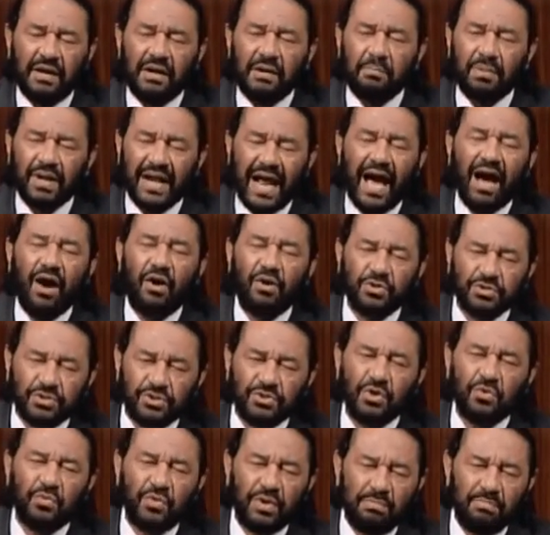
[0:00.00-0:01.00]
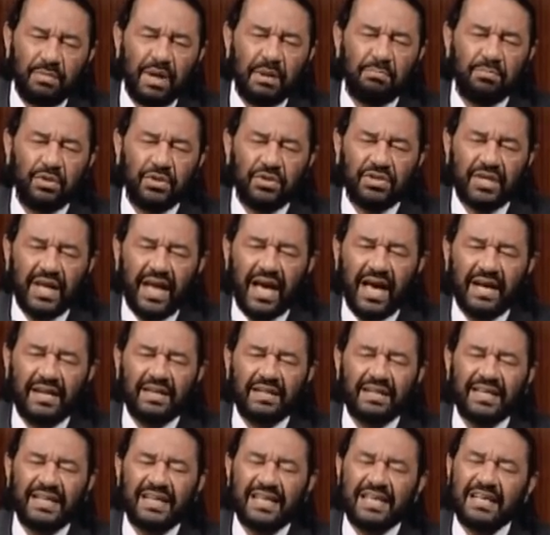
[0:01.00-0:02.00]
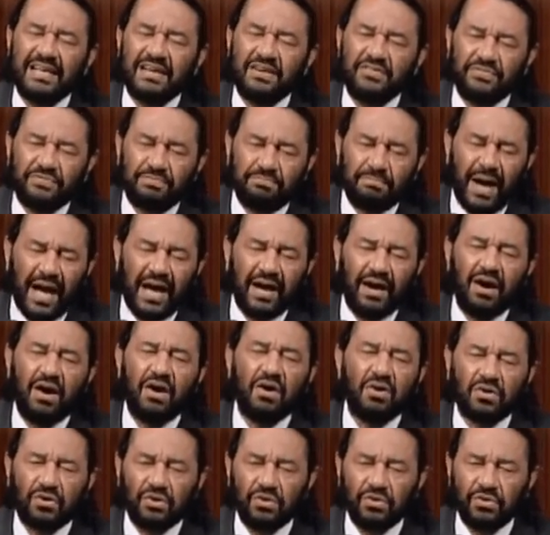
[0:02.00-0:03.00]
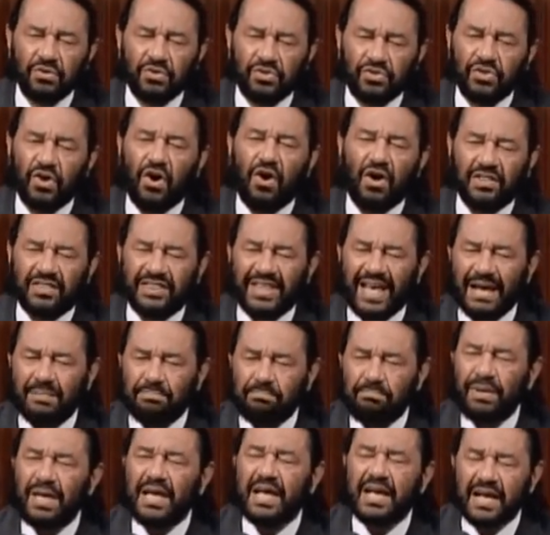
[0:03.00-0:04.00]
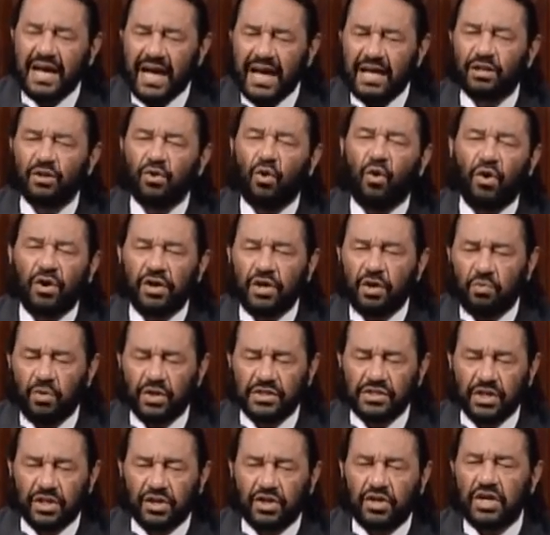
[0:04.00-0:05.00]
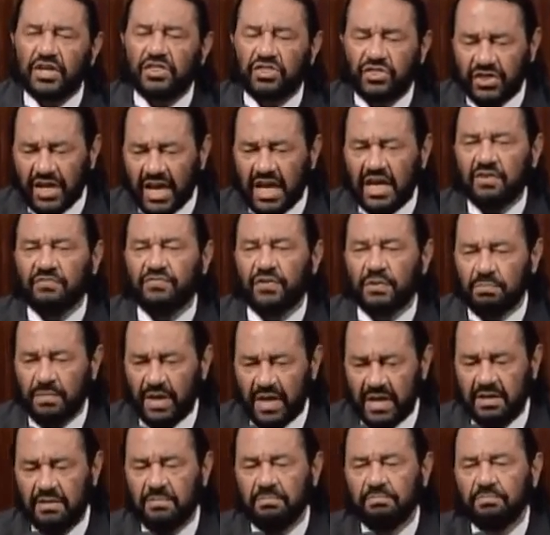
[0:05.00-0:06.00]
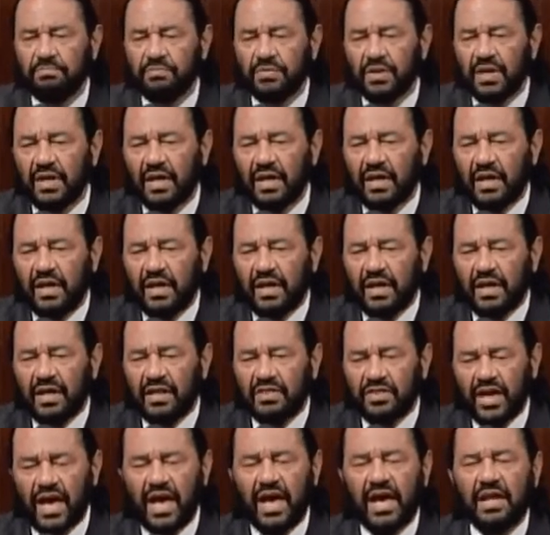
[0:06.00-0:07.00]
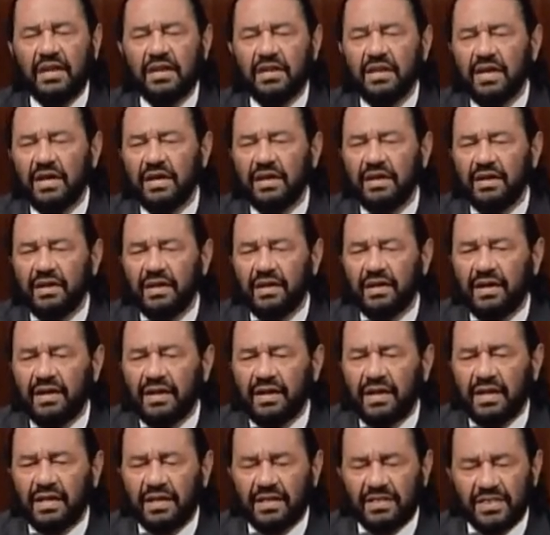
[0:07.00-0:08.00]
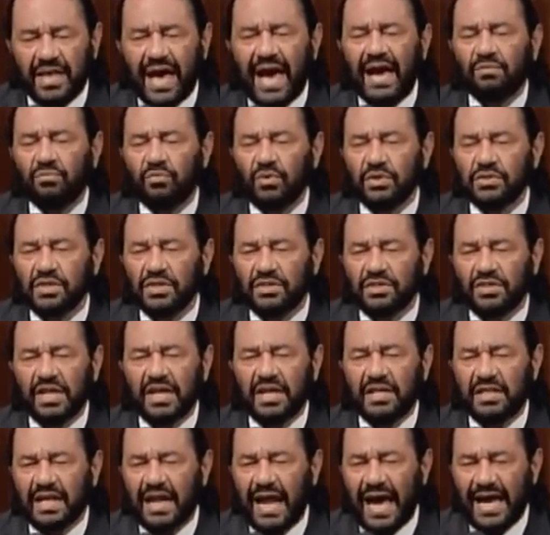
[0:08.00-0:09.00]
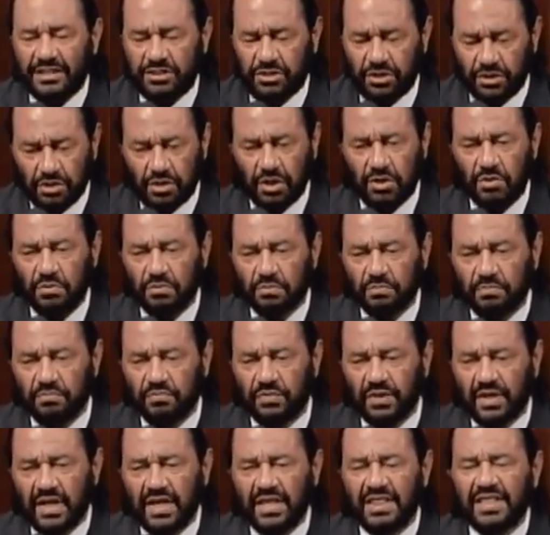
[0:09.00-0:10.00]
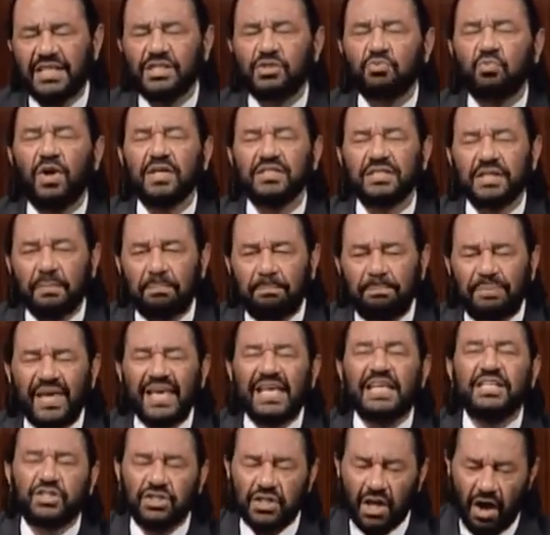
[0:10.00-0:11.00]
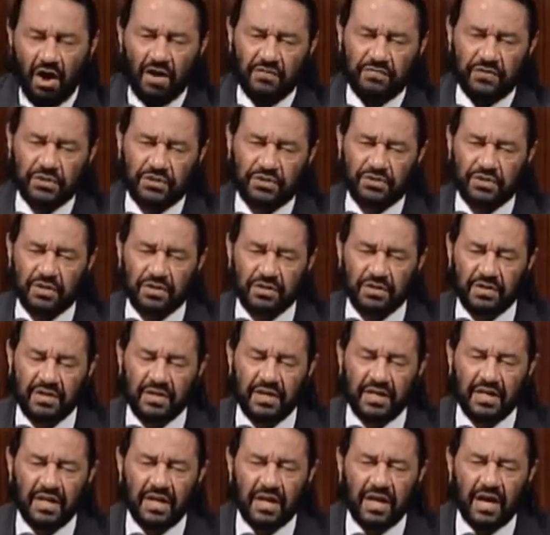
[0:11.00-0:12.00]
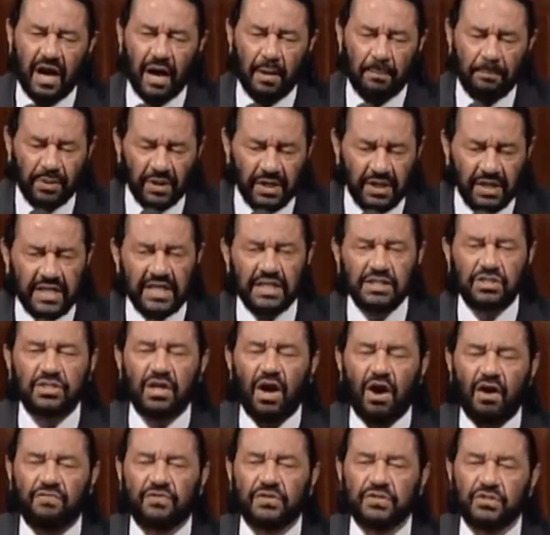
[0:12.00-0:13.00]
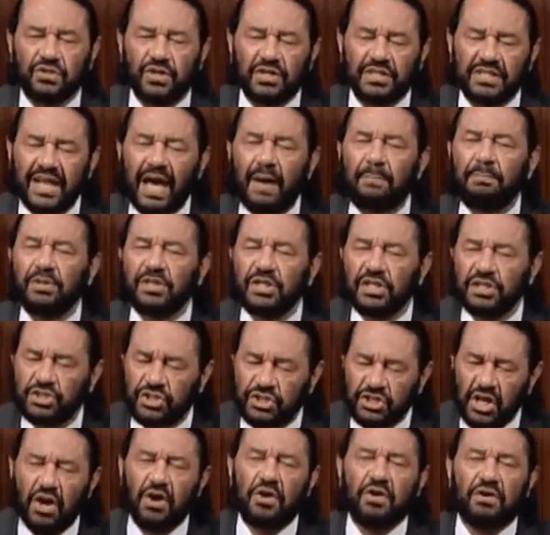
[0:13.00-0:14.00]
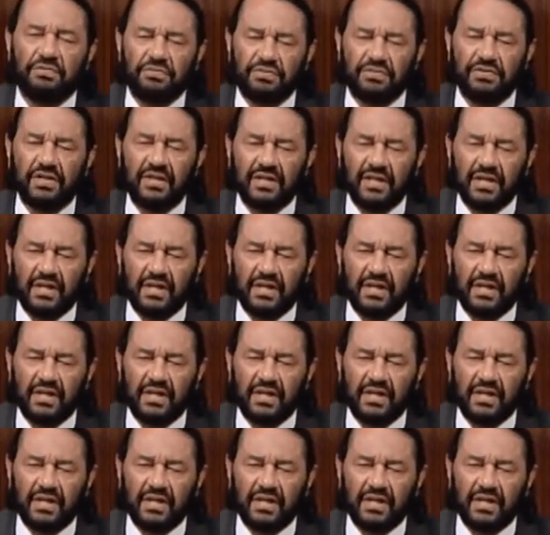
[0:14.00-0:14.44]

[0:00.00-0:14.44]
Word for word: But I also remember that if my uncle thought that being a lawyer was a good thing for me, then that was a thing that I should do. This was a peace officer, a police officer, a deputy sheriff